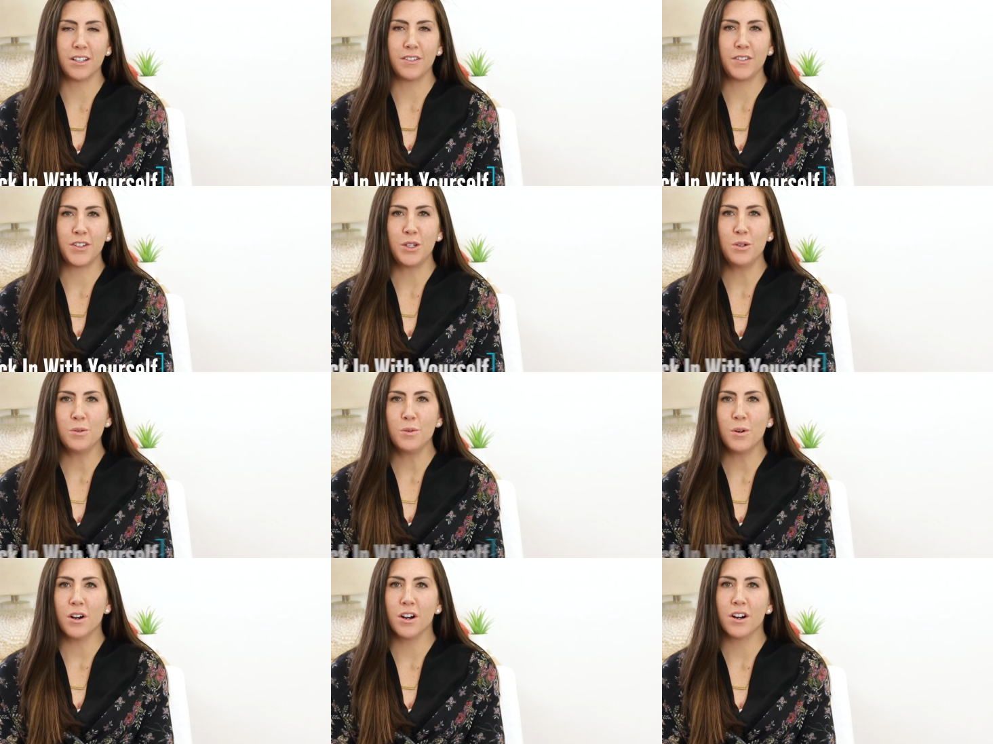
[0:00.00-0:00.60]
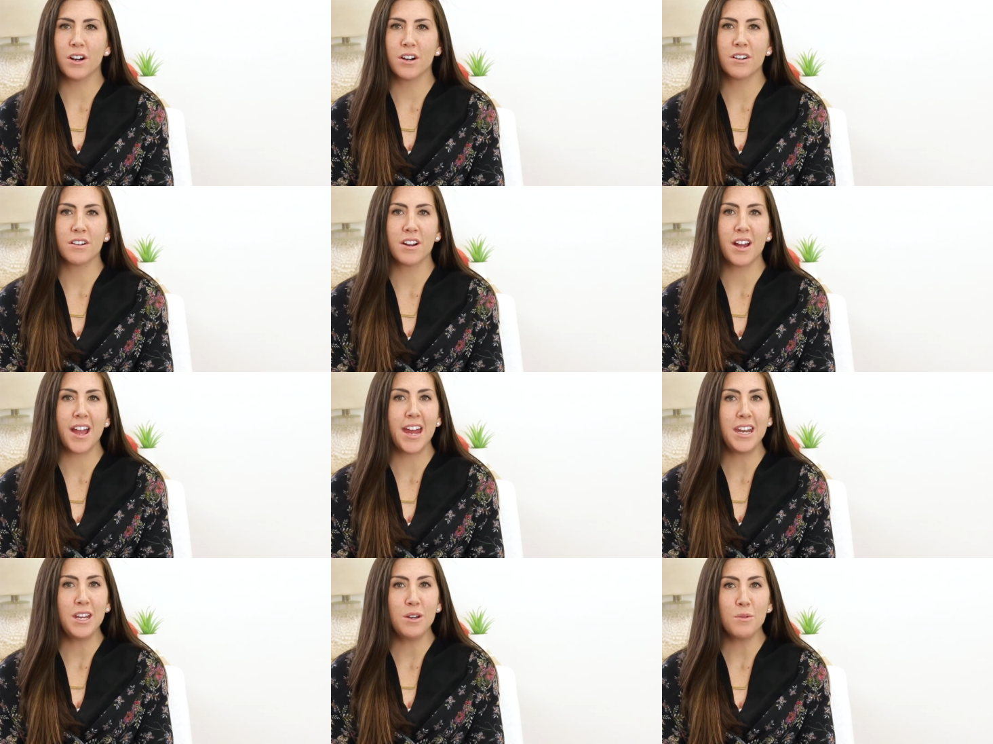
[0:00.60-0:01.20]
if you are
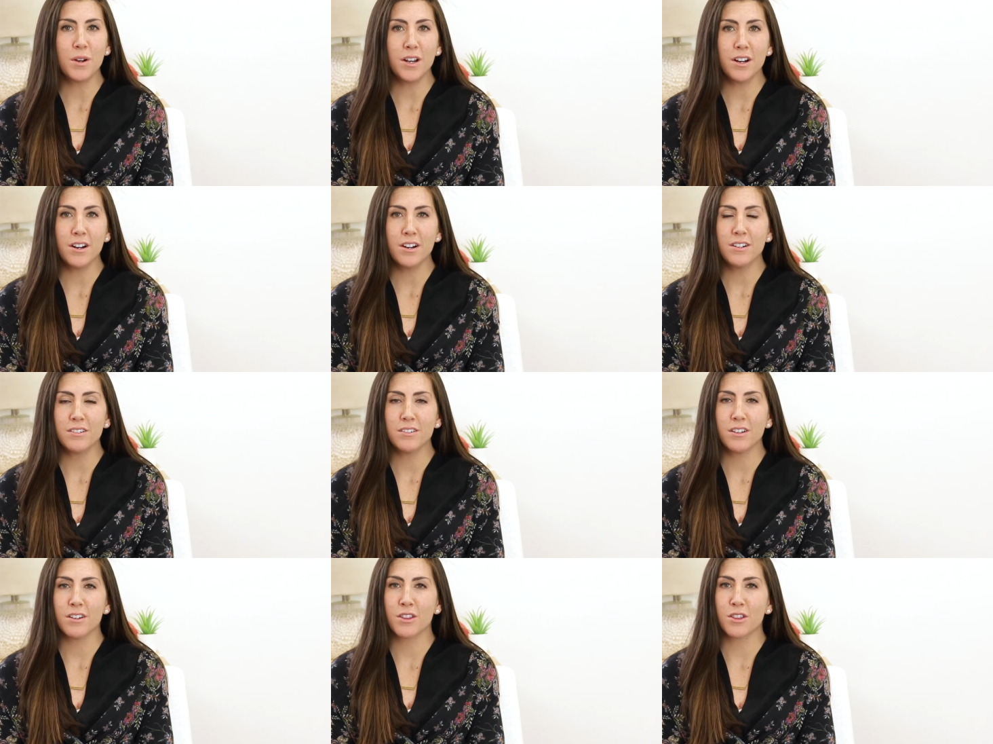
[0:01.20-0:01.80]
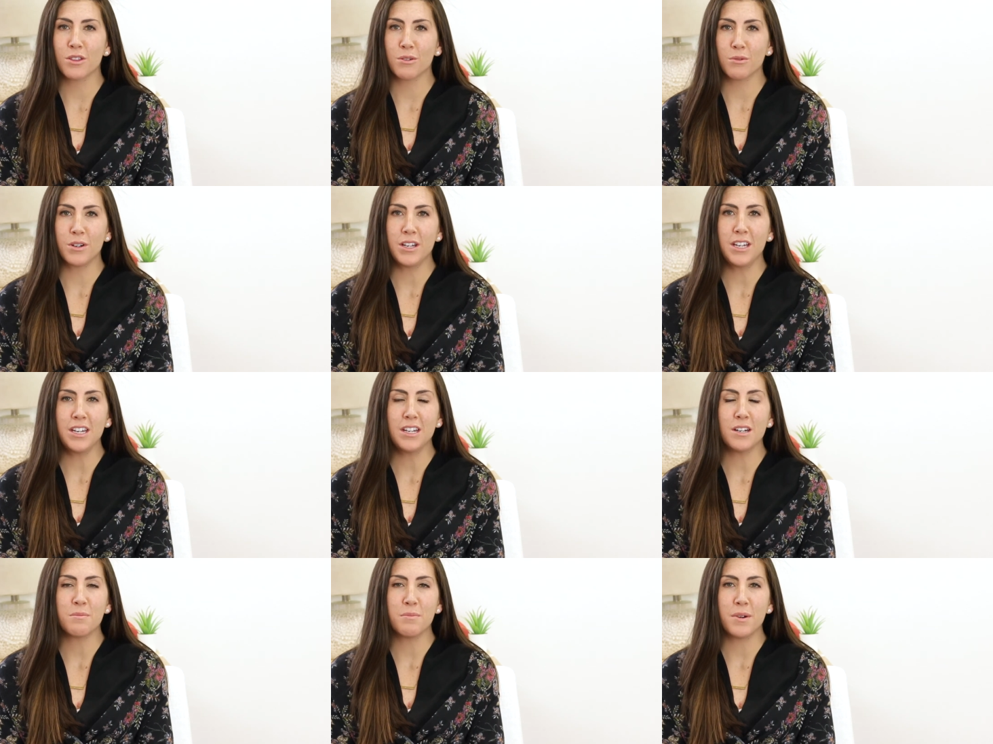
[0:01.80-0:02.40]
anywhere 3
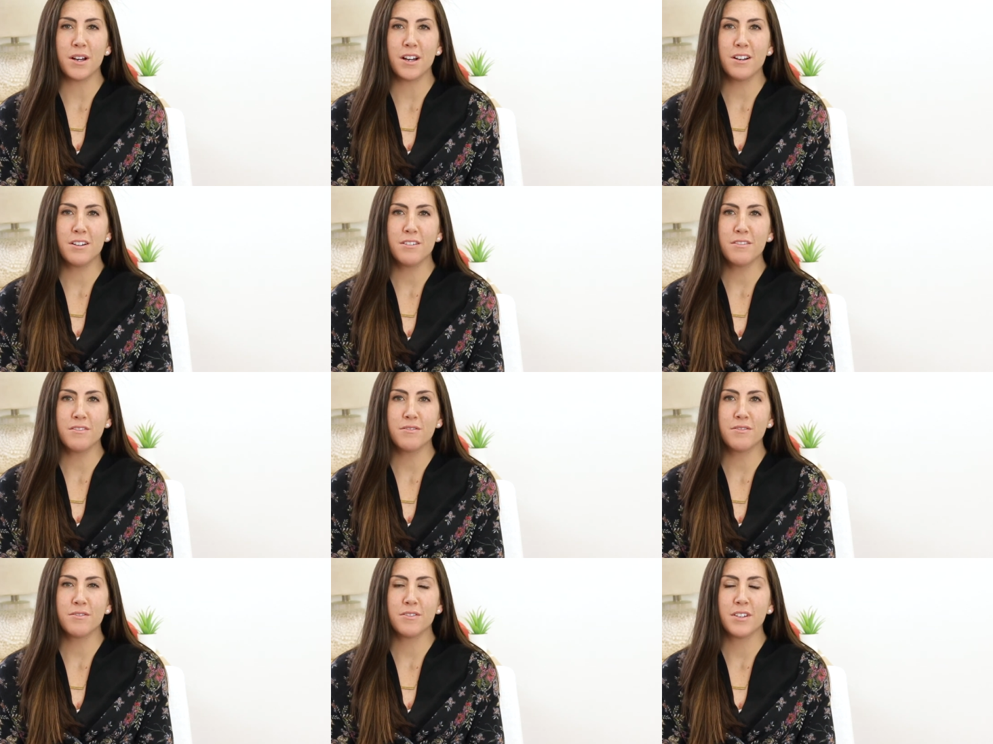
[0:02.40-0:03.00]
and above,